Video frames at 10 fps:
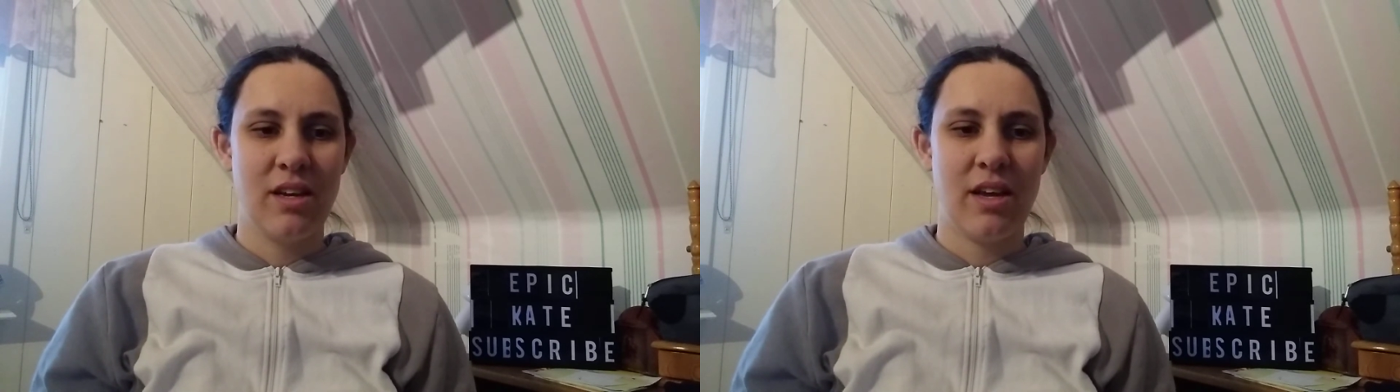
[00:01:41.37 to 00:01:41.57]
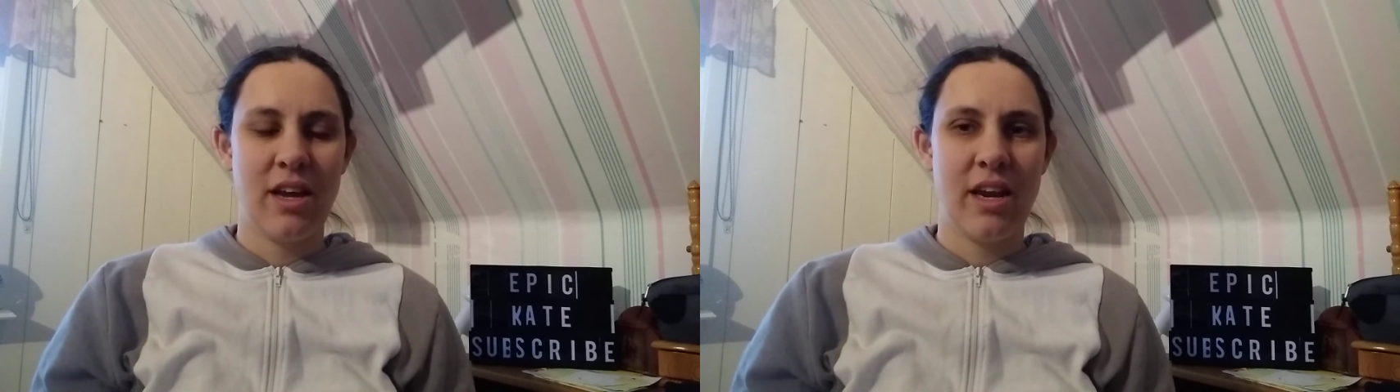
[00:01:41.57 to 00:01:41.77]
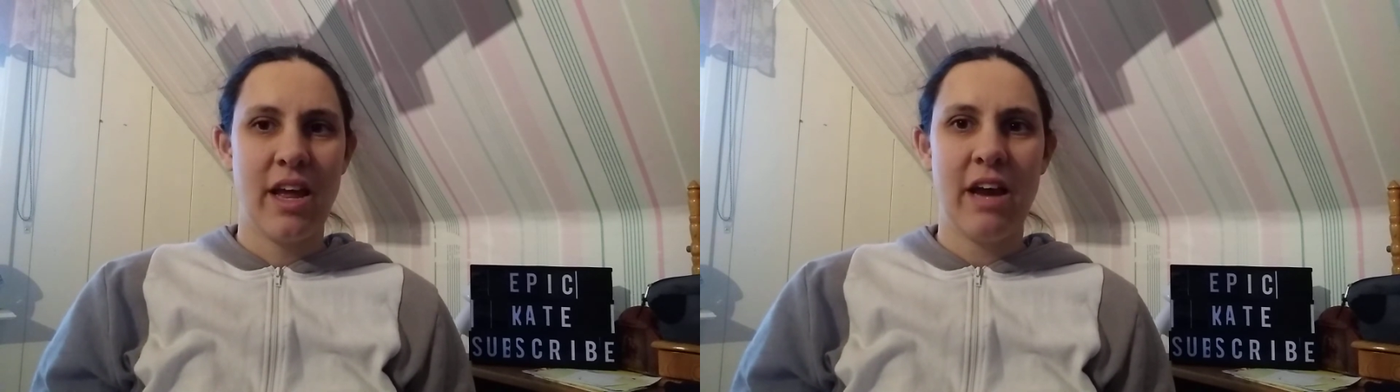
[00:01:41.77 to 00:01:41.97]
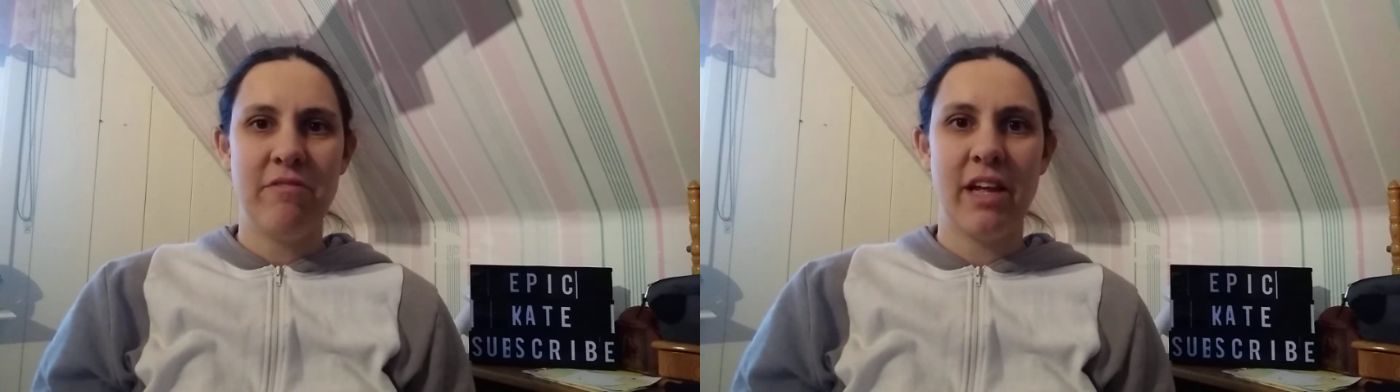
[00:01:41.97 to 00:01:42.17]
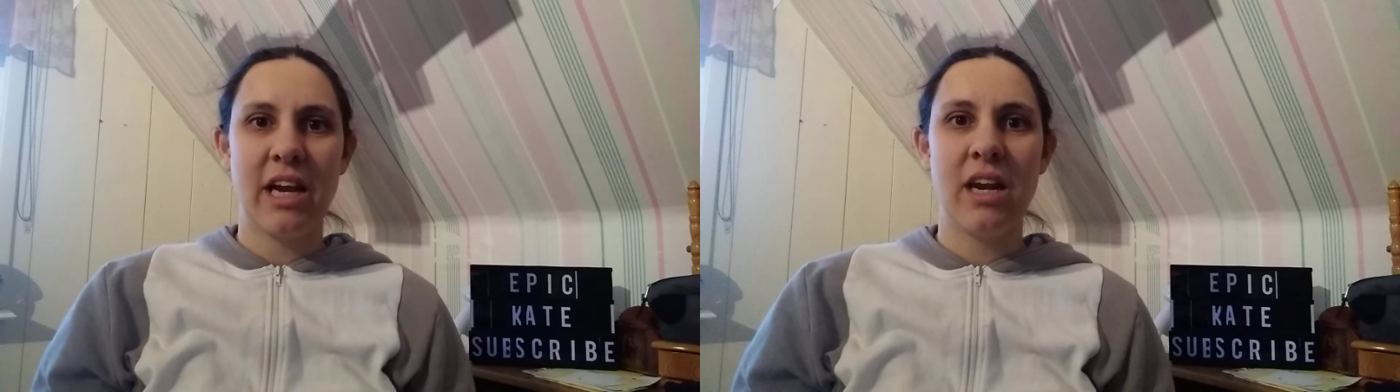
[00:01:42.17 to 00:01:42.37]
And I have
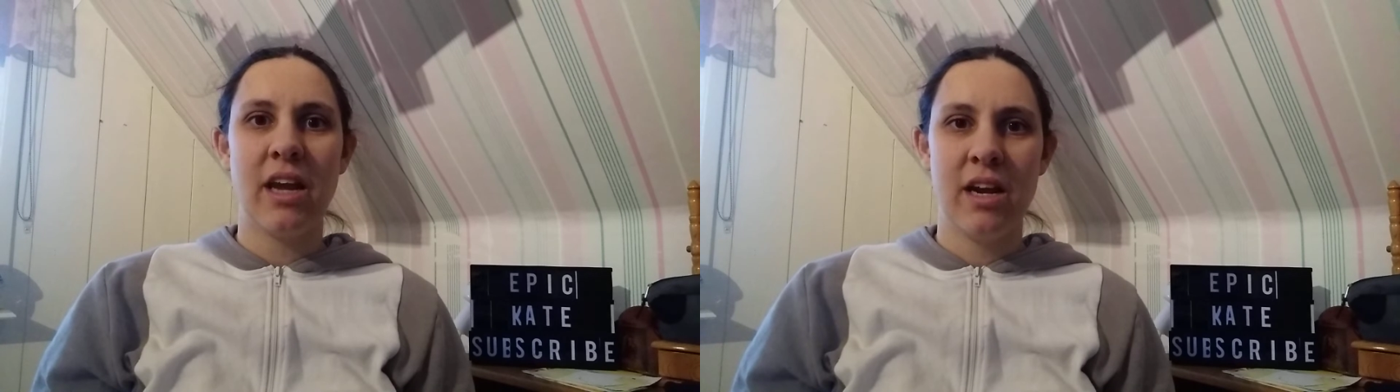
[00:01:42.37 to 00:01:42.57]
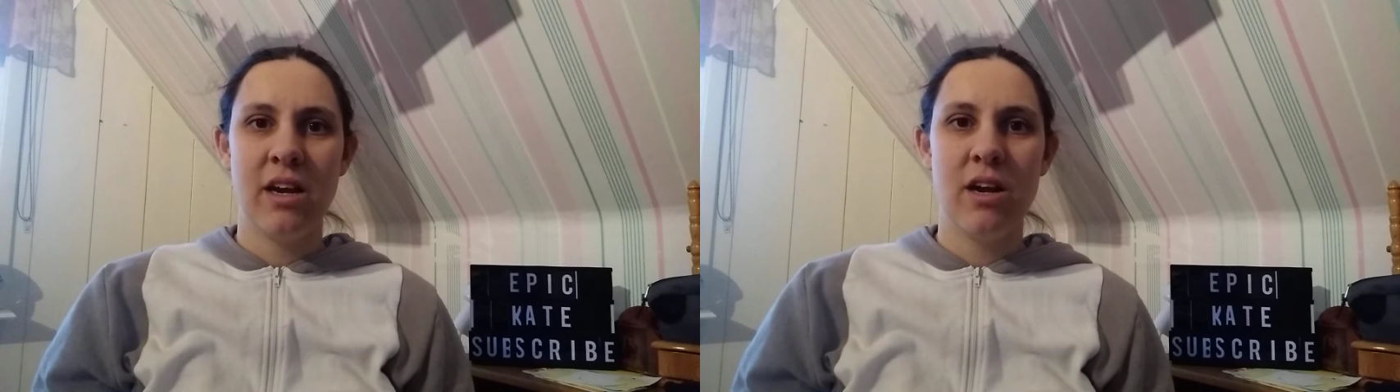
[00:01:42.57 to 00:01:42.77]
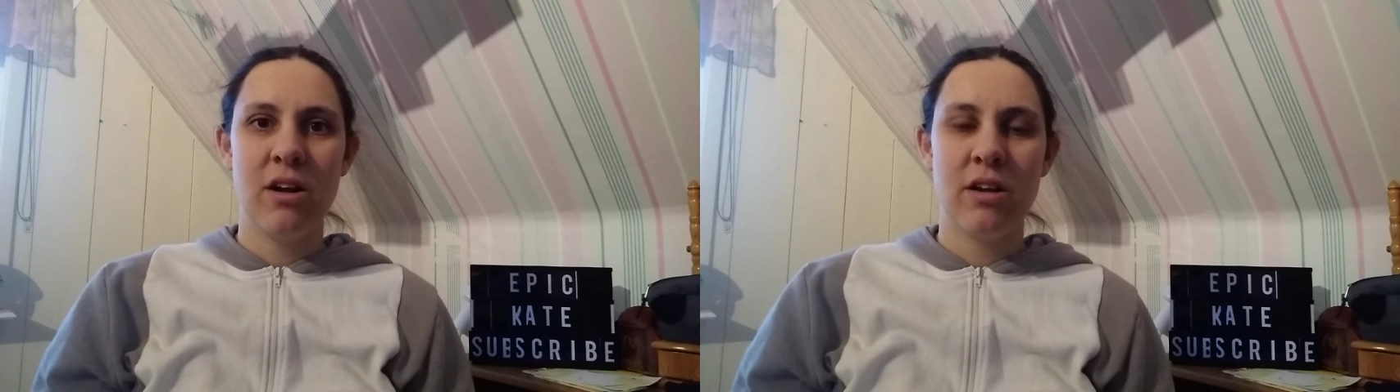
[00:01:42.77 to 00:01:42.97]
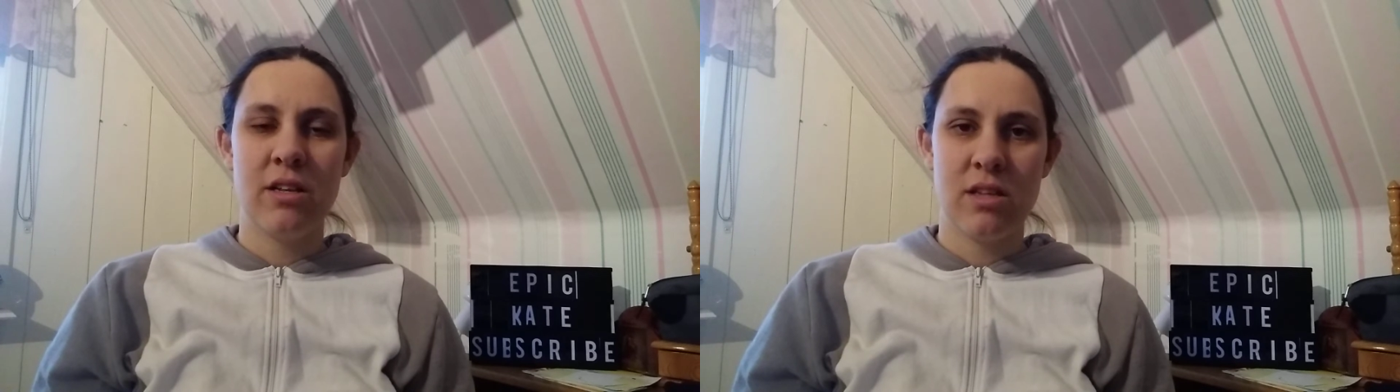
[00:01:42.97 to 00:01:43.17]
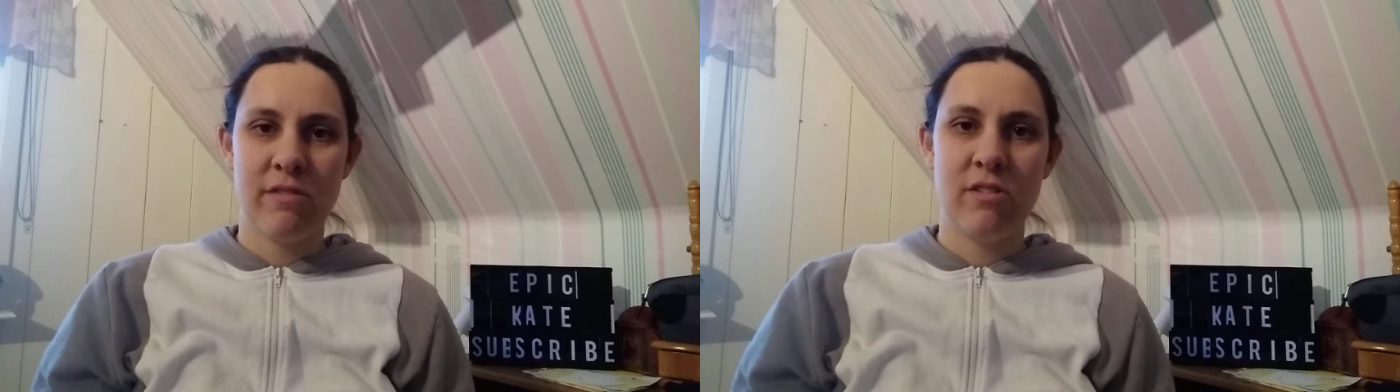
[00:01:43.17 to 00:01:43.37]
like
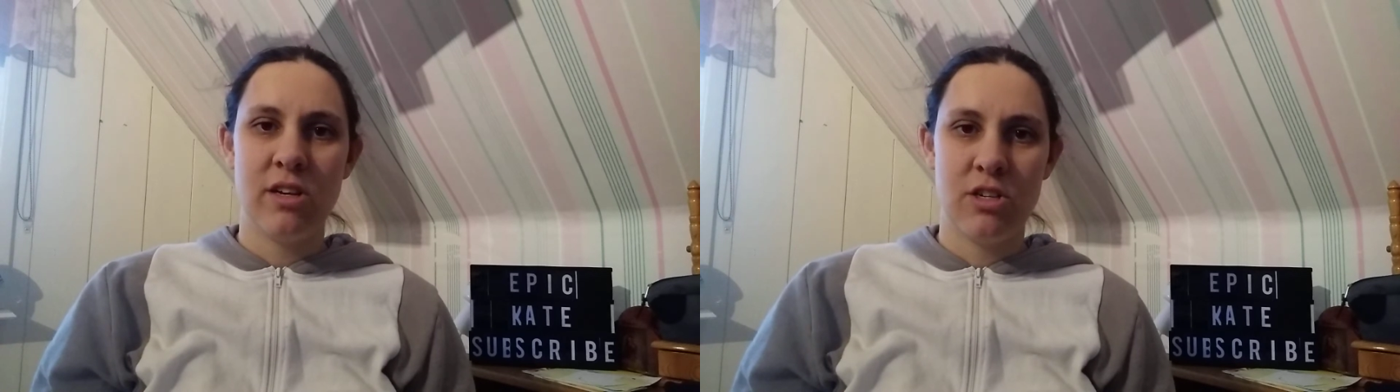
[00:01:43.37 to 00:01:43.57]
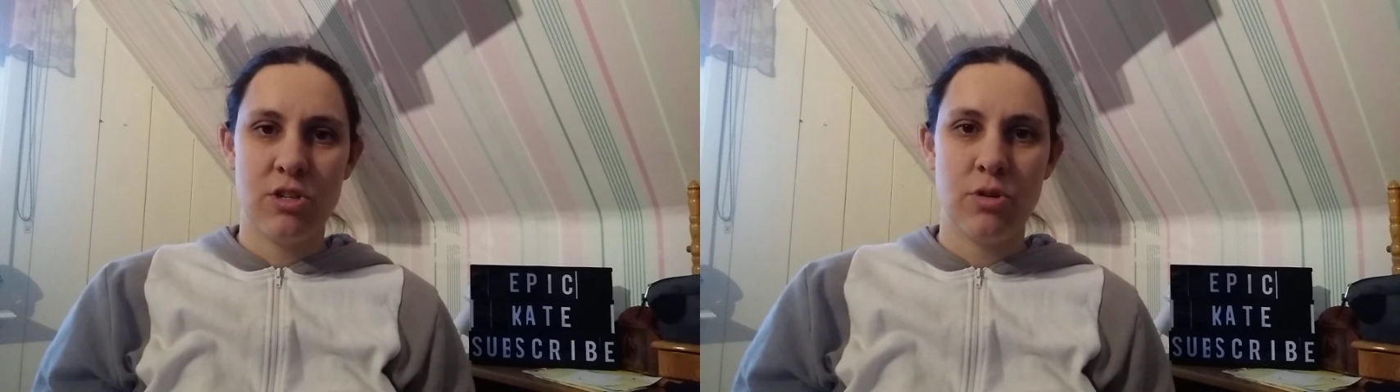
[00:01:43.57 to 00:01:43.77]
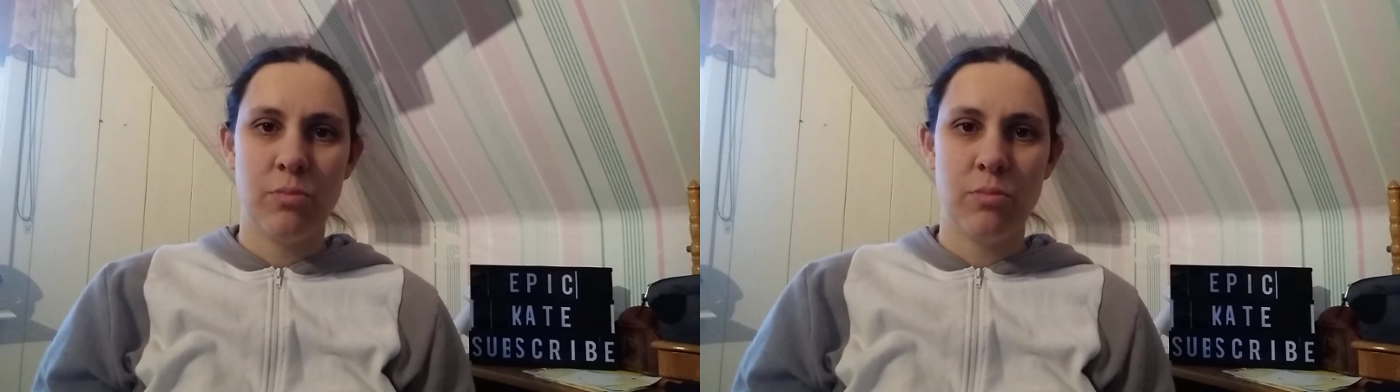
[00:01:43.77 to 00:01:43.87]
972